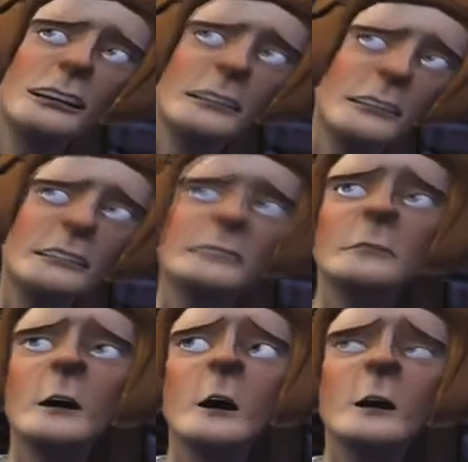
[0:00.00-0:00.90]

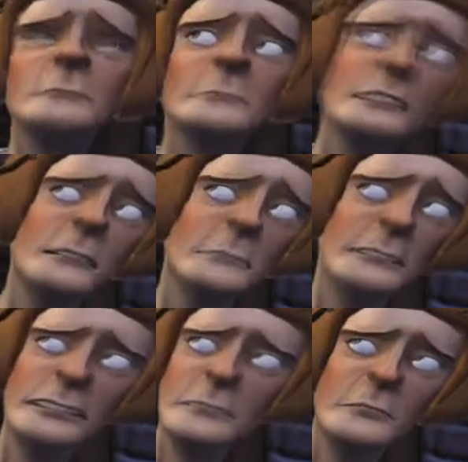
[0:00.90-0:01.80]
Yes. Now a
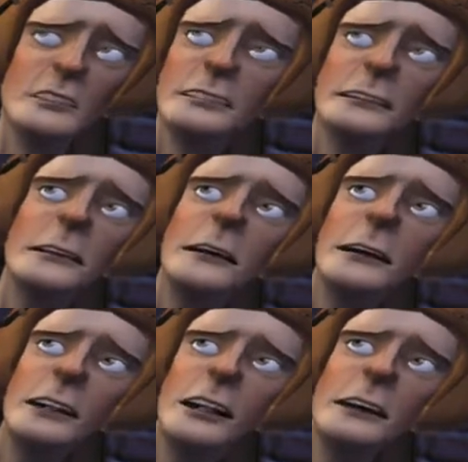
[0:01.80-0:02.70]
person can be
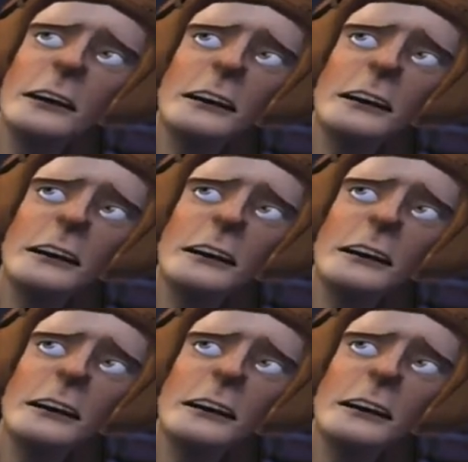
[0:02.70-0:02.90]
rejected